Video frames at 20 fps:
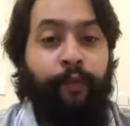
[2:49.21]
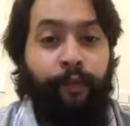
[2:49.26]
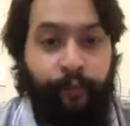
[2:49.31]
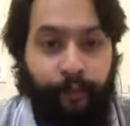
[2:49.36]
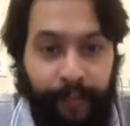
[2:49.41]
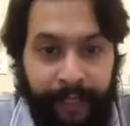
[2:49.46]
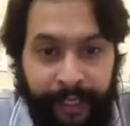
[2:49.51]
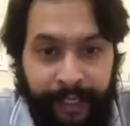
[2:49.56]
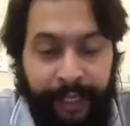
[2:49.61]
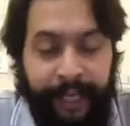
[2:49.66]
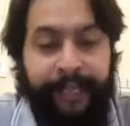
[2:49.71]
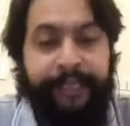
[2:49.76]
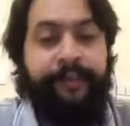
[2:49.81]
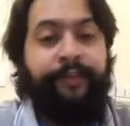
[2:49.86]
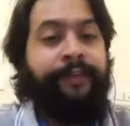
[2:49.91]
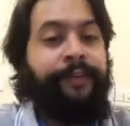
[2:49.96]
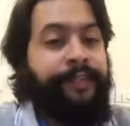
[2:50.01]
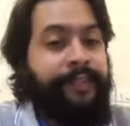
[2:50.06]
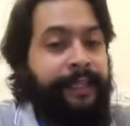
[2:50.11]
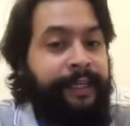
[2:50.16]
we as a
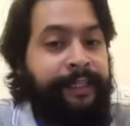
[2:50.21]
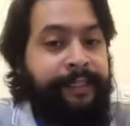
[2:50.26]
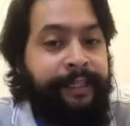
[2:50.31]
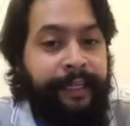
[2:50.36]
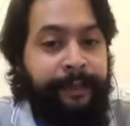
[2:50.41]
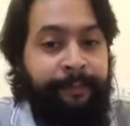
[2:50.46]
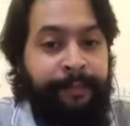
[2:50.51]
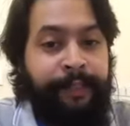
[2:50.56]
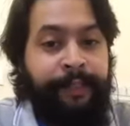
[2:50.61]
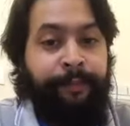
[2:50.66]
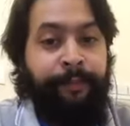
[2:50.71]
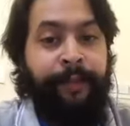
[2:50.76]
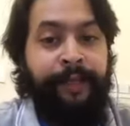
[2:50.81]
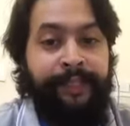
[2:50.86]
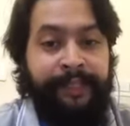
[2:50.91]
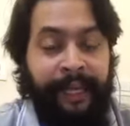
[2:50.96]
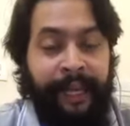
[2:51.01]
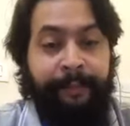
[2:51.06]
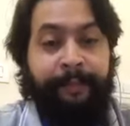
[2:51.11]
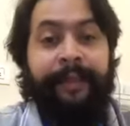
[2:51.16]
physical therapist
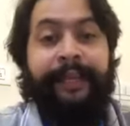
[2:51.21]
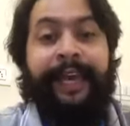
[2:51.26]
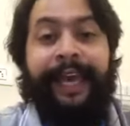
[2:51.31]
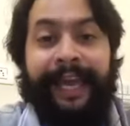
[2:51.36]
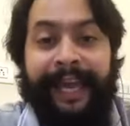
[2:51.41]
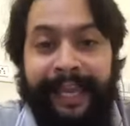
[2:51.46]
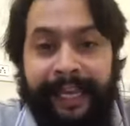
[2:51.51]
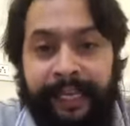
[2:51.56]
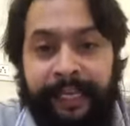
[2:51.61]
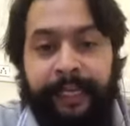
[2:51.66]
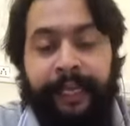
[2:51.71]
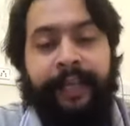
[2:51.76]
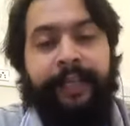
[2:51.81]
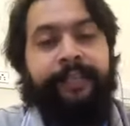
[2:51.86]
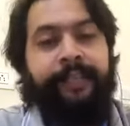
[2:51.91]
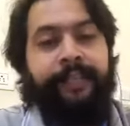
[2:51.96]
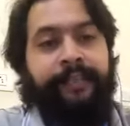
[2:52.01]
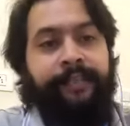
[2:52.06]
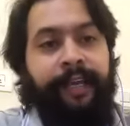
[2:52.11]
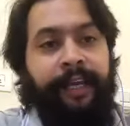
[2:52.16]
prescribing any
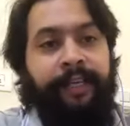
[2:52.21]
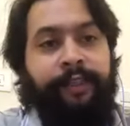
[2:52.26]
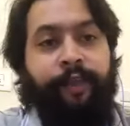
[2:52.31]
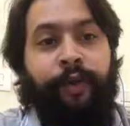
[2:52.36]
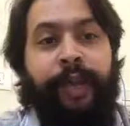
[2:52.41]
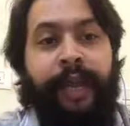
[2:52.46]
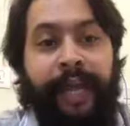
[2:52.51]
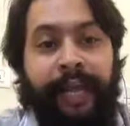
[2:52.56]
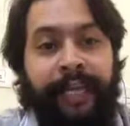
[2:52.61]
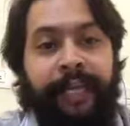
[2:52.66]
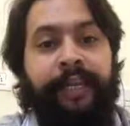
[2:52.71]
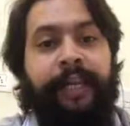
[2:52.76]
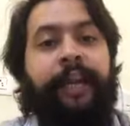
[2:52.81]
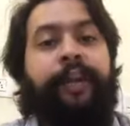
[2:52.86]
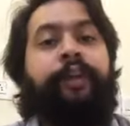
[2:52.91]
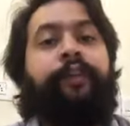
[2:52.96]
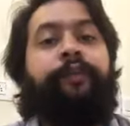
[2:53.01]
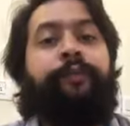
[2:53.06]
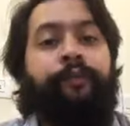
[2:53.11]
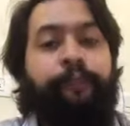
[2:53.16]
exercise or any
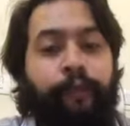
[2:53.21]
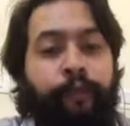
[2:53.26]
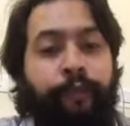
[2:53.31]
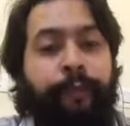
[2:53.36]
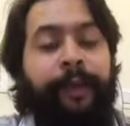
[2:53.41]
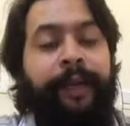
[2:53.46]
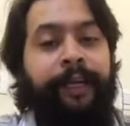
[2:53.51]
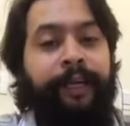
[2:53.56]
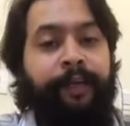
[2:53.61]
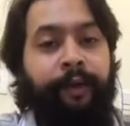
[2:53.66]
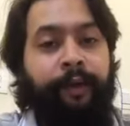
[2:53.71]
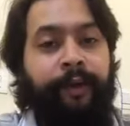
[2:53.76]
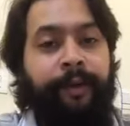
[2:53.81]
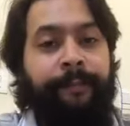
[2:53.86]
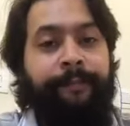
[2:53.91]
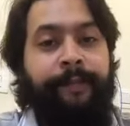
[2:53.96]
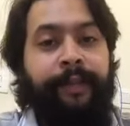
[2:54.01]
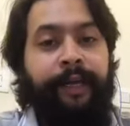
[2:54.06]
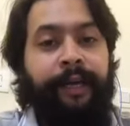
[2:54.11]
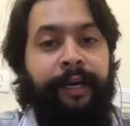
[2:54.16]
kind of movement
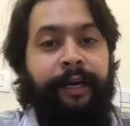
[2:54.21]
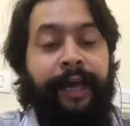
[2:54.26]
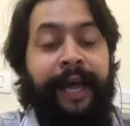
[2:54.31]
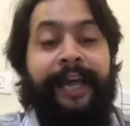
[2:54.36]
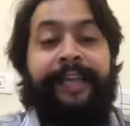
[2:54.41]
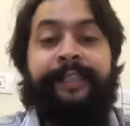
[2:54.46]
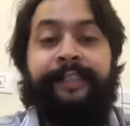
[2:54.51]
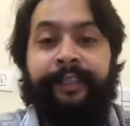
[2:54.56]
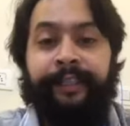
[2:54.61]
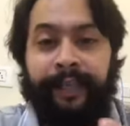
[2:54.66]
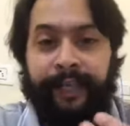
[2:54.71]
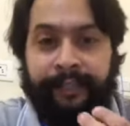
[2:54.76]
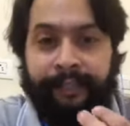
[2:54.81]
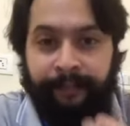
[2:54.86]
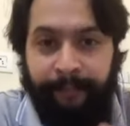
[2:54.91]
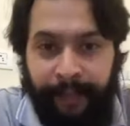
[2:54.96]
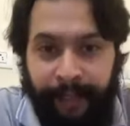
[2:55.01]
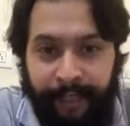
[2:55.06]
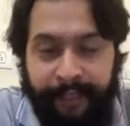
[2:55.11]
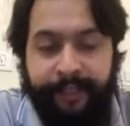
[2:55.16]
as
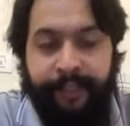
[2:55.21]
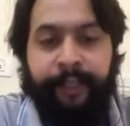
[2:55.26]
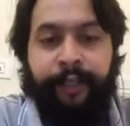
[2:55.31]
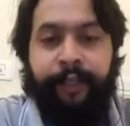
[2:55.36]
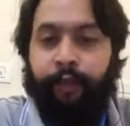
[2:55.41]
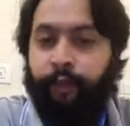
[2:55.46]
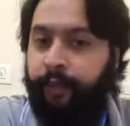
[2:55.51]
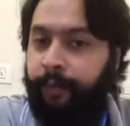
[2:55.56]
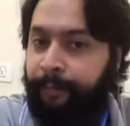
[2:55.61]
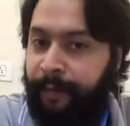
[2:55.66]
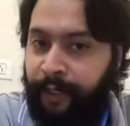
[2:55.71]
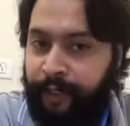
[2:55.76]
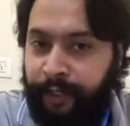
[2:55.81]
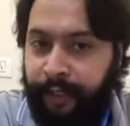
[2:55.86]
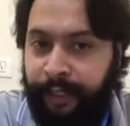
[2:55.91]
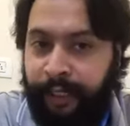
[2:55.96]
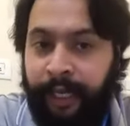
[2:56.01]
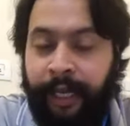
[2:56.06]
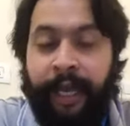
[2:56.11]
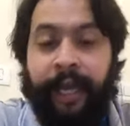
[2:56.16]
a medicine to a
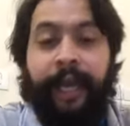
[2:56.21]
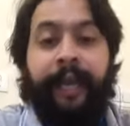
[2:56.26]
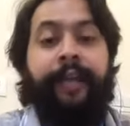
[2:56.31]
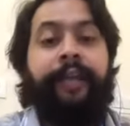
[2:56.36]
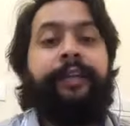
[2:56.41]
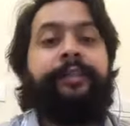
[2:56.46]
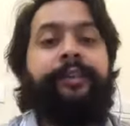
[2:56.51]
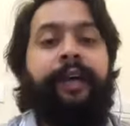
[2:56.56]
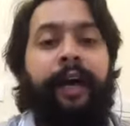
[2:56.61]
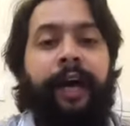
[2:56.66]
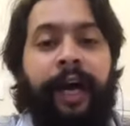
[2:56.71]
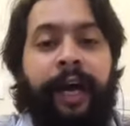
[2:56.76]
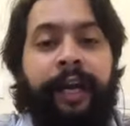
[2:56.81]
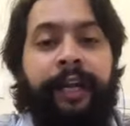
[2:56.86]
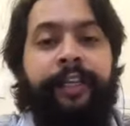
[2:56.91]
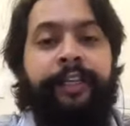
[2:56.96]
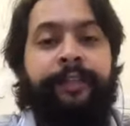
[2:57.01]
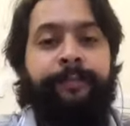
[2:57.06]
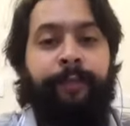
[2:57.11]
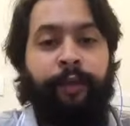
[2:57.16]
patient, it is
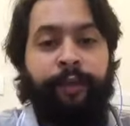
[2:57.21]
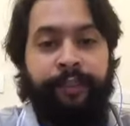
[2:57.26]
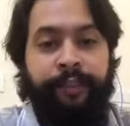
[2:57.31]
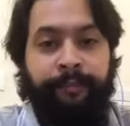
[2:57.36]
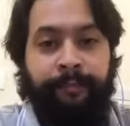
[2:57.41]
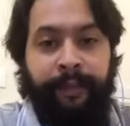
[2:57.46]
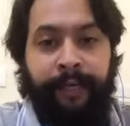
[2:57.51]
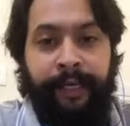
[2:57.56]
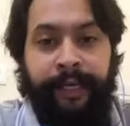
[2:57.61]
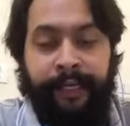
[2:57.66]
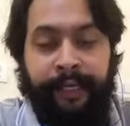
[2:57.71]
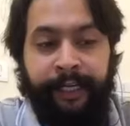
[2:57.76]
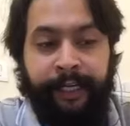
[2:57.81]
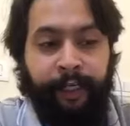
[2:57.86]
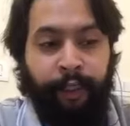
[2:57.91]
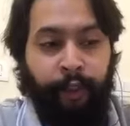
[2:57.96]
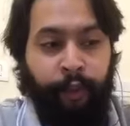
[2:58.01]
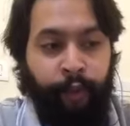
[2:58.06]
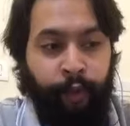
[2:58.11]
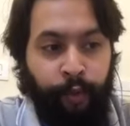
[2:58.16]
our
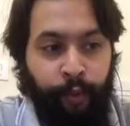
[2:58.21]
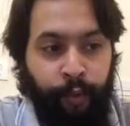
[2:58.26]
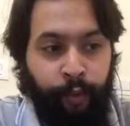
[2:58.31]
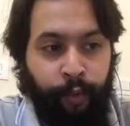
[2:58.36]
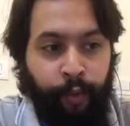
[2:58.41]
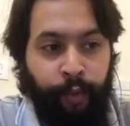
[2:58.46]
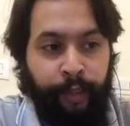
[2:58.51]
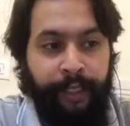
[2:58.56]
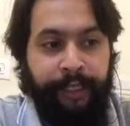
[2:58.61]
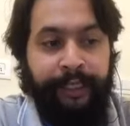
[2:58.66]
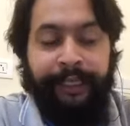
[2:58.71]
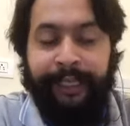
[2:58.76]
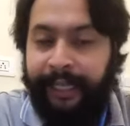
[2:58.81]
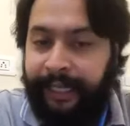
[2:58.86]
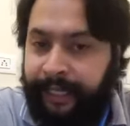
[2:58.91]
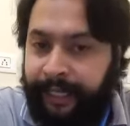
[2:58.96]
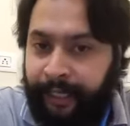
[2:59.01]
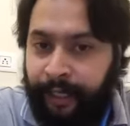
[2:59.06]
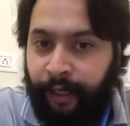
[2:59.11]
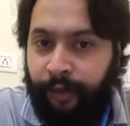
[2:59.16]
responsibility to
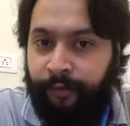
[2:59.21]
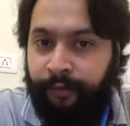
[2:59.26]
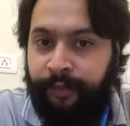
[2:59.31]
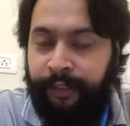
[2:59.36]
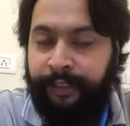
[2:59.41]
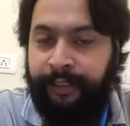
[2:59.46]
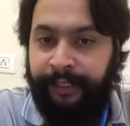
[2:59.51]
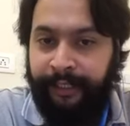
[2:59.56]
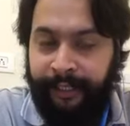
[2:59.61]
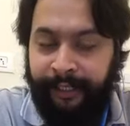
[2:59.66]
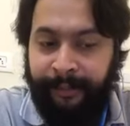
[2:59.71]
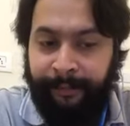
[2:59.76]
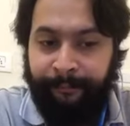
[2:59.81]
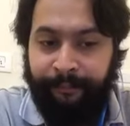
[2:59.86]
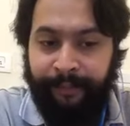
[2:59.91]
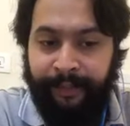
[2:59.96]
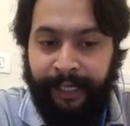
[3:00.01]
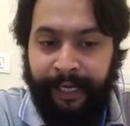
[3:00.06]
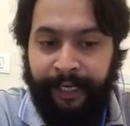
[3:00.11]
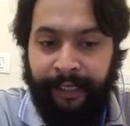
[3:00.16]
take care of the
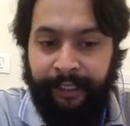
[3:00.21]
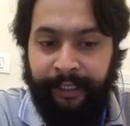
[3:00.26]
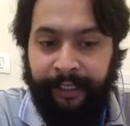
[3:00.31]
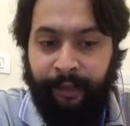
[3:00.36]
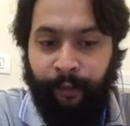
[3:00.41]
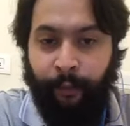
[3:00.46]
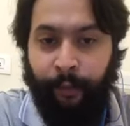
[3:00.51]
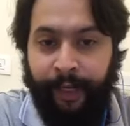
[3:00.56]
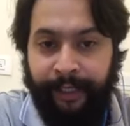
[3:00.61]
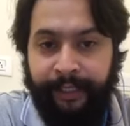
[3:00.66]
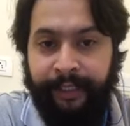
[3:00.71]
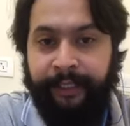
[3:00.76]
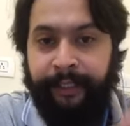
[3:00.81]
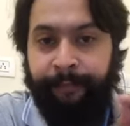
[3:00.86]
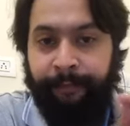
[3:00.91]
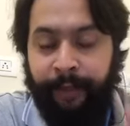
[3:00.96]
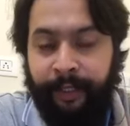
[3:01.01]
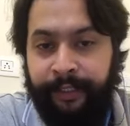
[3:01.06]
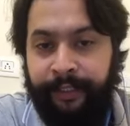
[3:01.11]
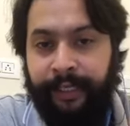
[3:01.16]
thing, that whether the
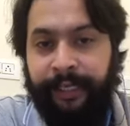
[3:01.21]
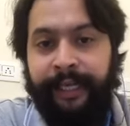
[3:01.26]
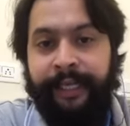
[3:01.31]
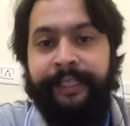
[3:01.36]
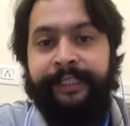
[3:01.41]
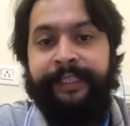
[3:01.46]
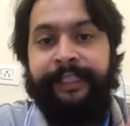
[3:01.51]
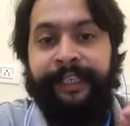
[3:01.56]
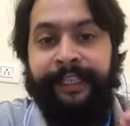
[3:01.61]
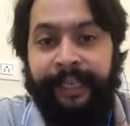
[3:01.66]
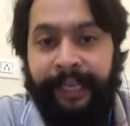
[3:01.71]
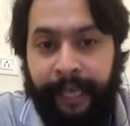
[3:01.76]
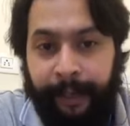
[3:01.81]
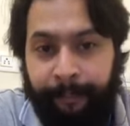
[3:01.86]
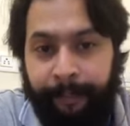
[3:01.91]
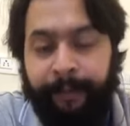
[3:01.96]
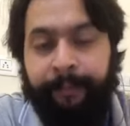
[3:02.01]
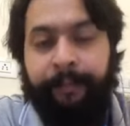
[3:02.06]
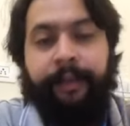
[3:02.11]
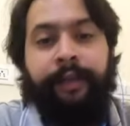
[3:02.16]
person is
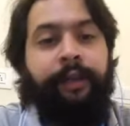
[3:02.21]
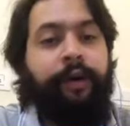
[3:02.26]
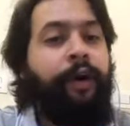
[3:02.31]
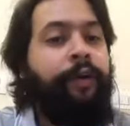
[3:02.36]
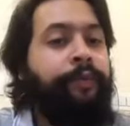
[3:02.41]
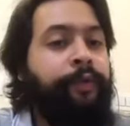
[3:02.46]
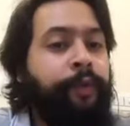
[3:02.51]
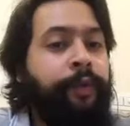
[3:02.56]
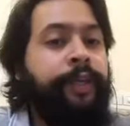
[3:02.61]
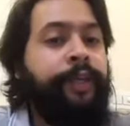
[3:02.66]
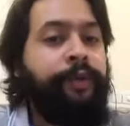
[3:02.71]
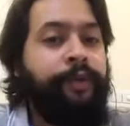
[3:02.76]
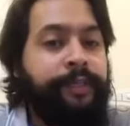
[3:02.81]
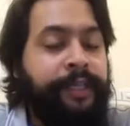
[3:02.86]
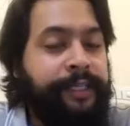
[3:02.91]
capable of doing those